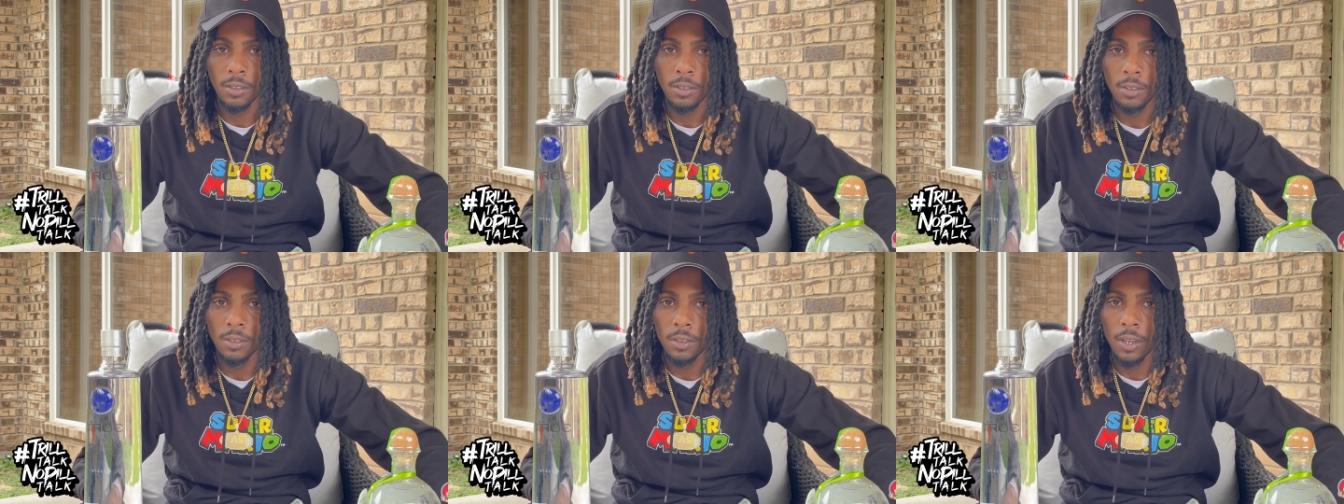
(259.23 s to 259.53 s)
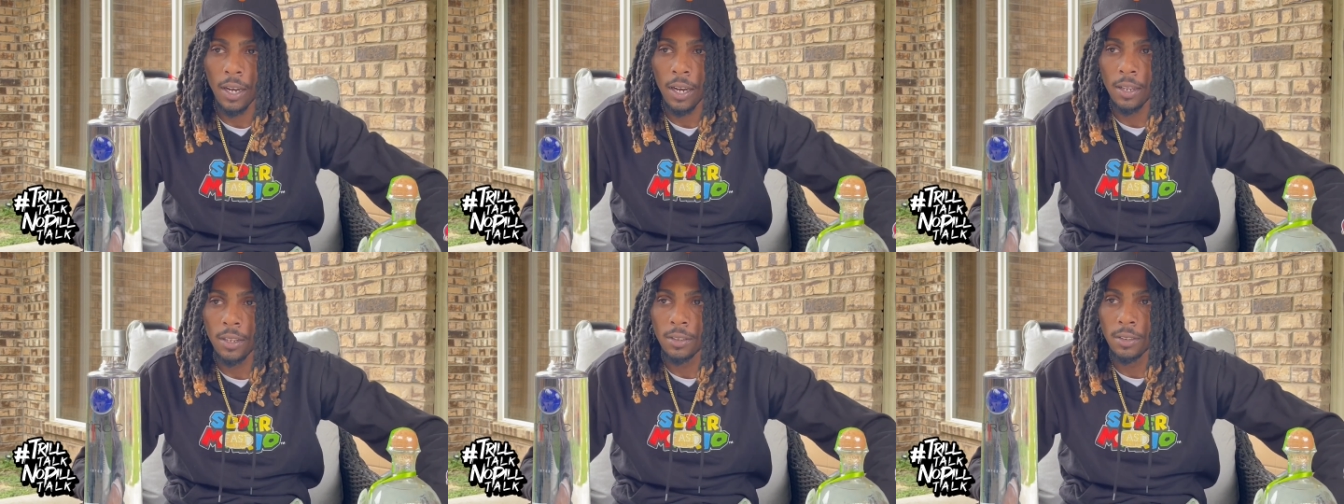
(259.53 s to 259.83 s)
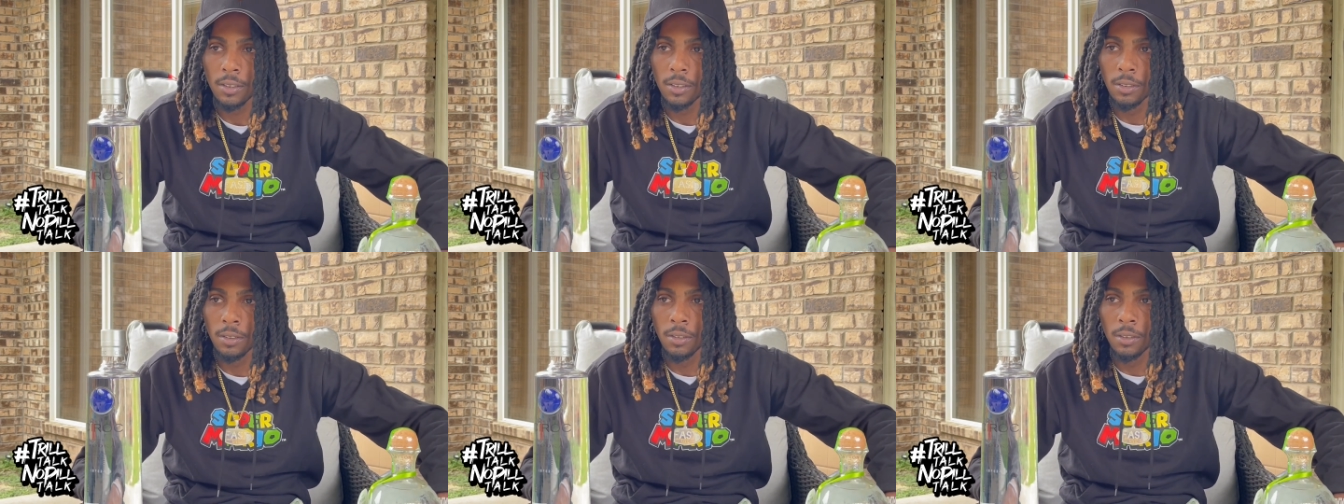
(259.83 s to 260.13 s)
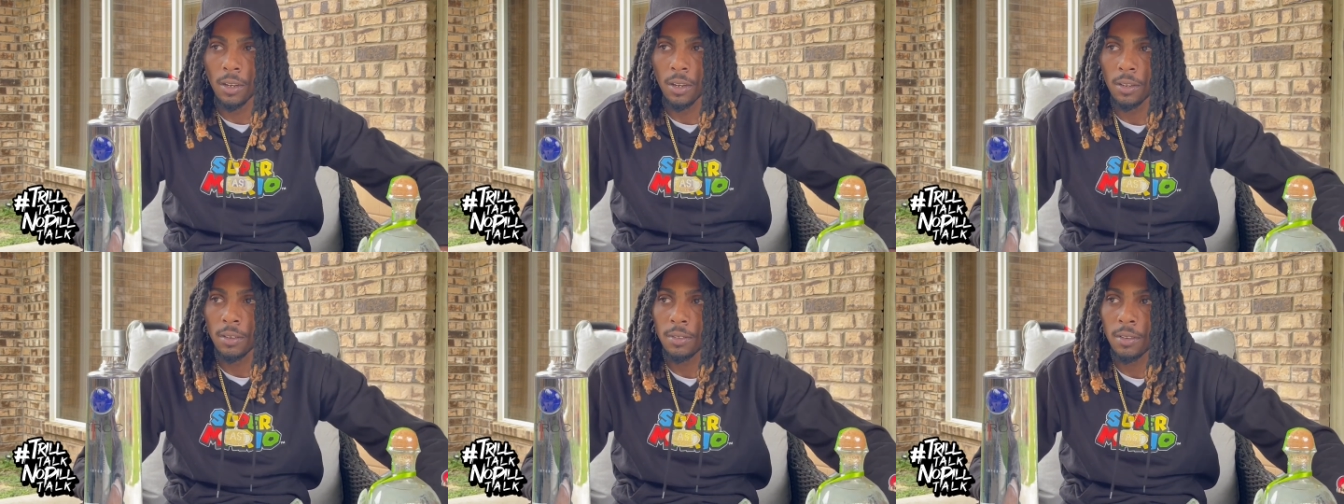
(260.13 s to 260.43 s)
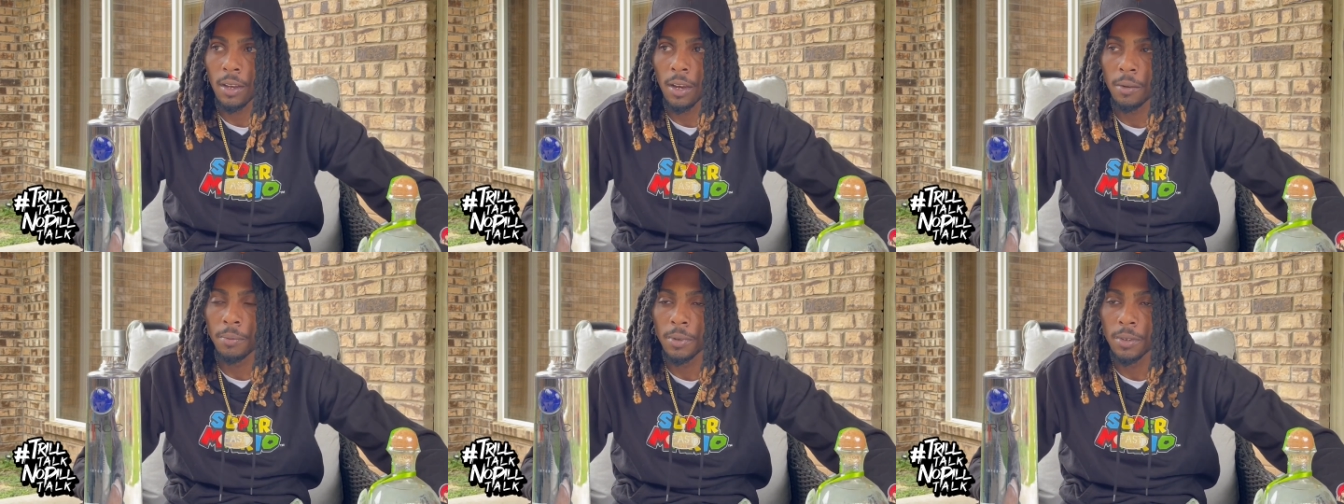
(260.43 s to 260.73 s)
you gotta, you know,
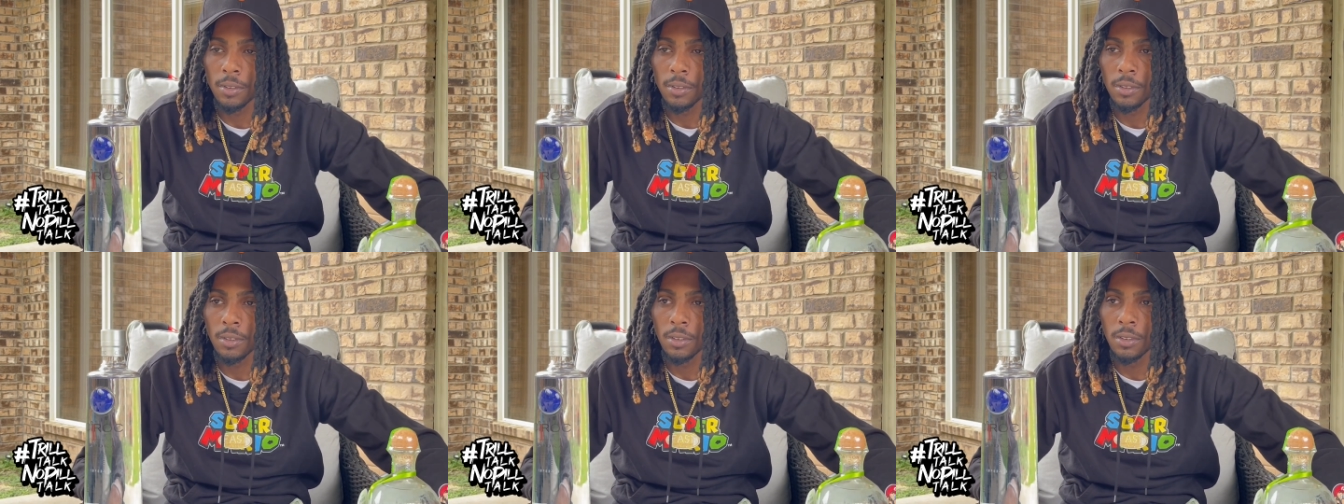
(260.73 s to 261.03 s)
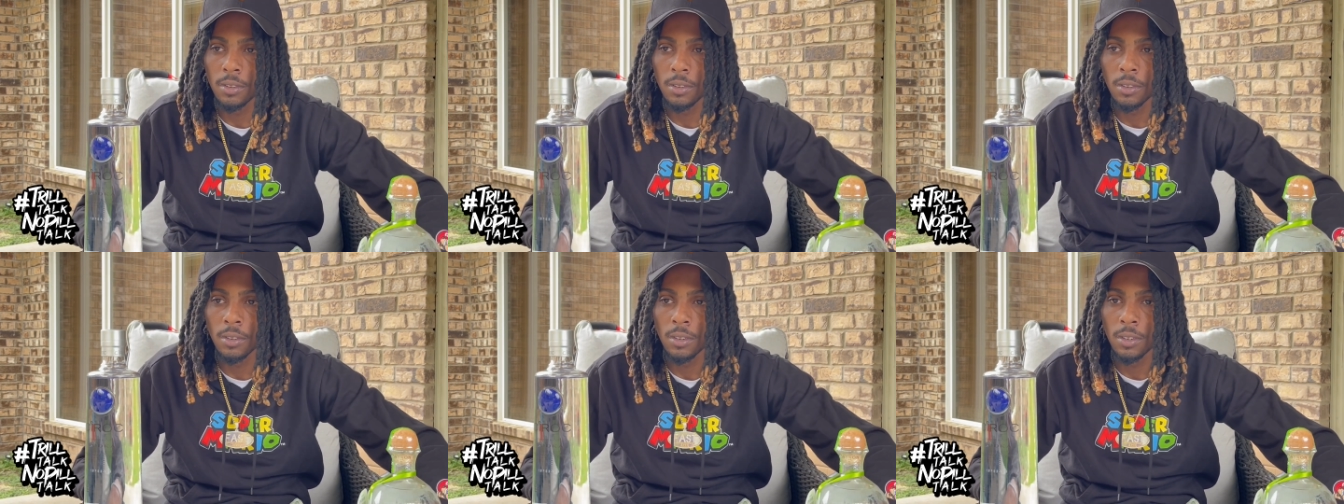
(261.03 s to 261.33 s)
tap into